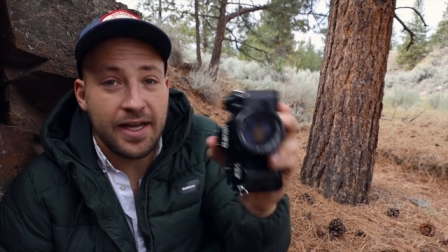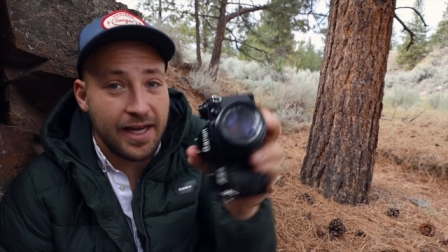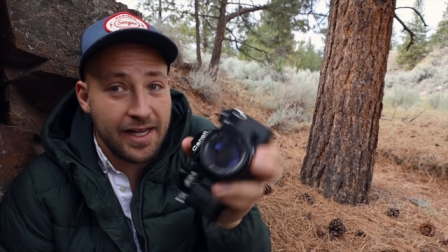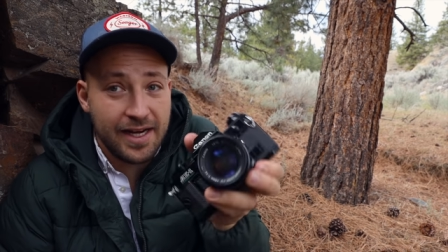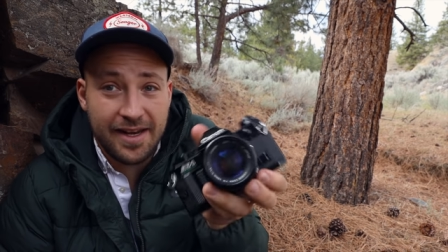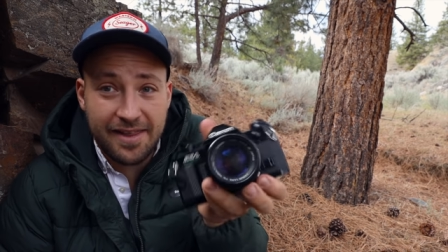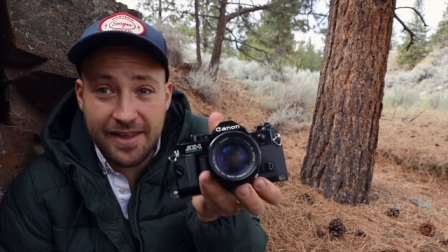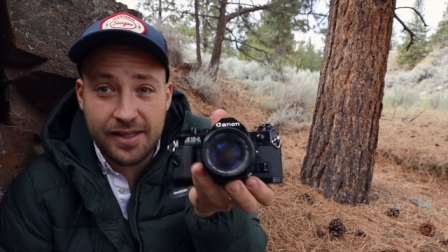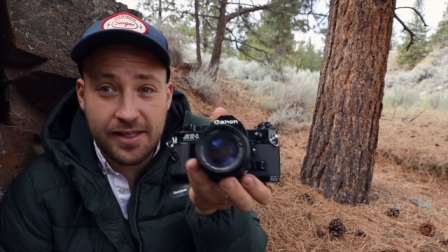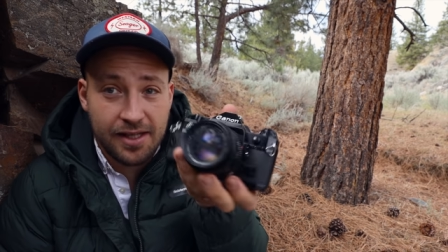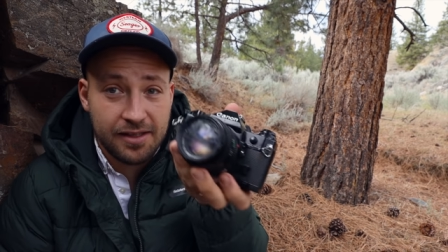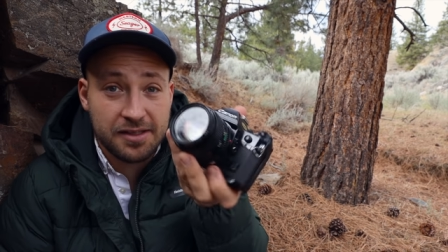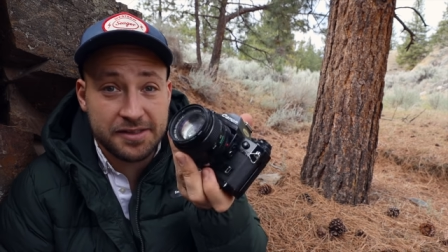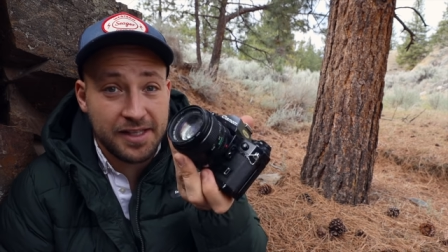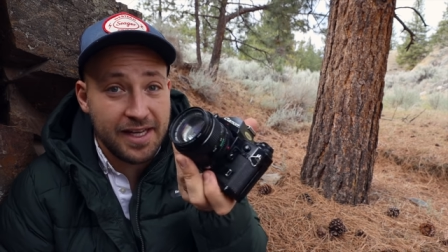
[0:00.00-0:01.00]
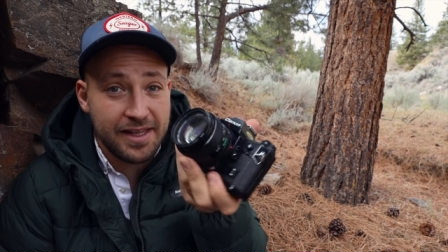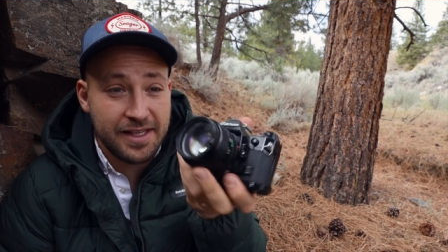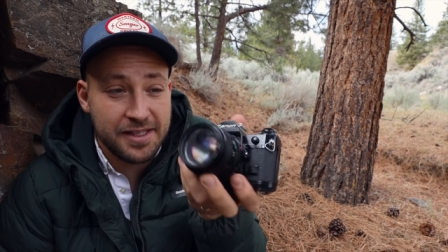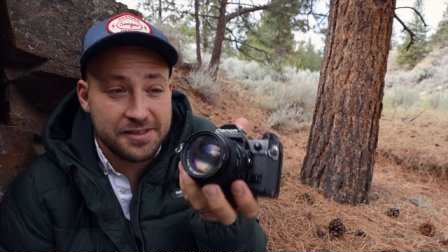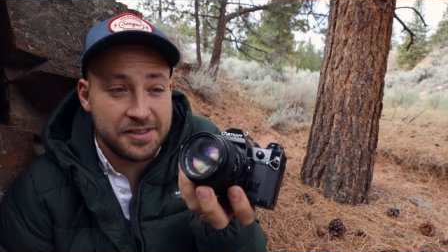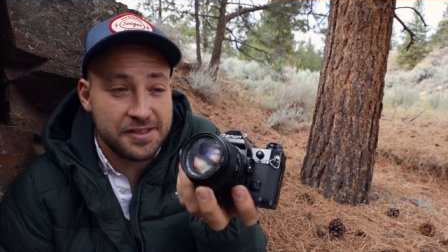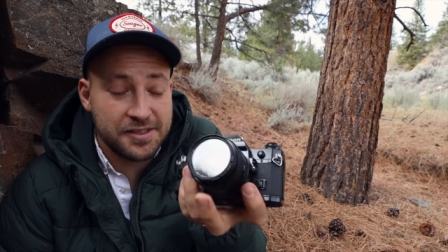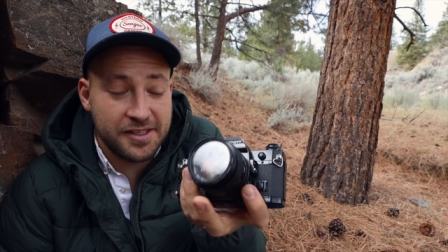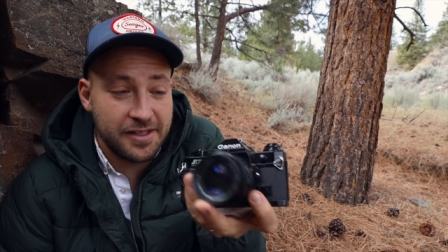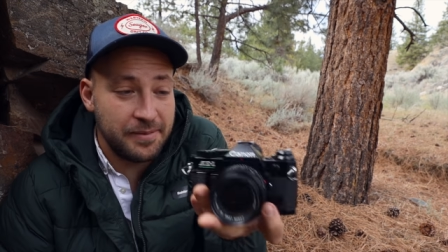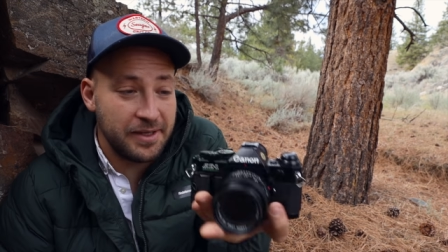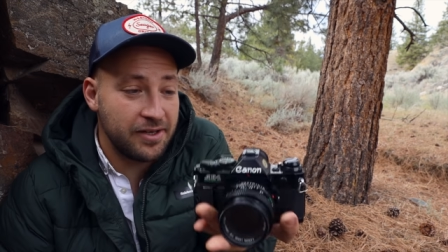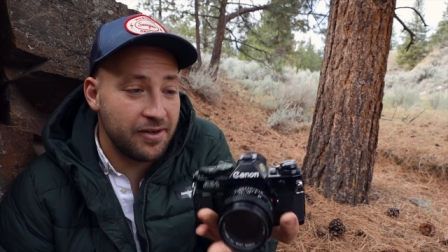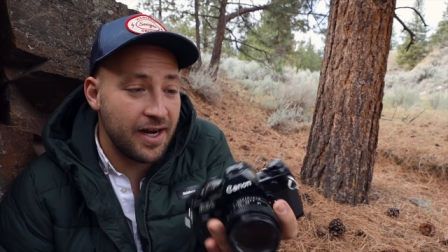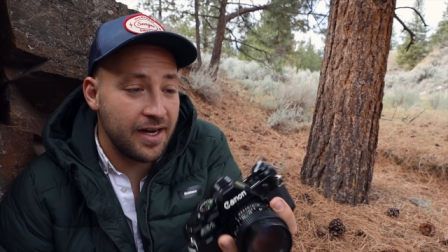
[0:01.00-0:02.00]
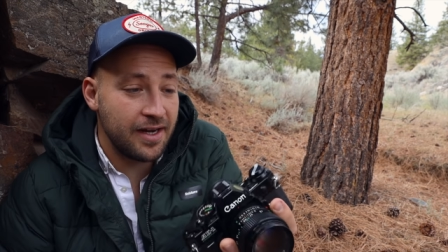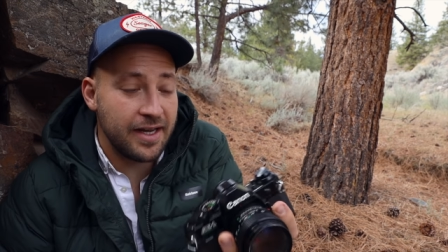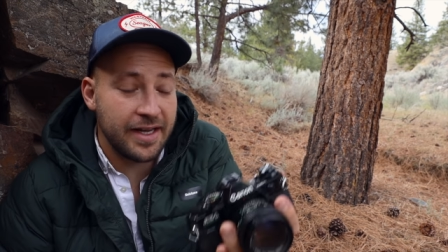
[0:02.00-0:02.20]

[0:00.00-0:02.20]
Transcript: anything that looks like this is going to be great.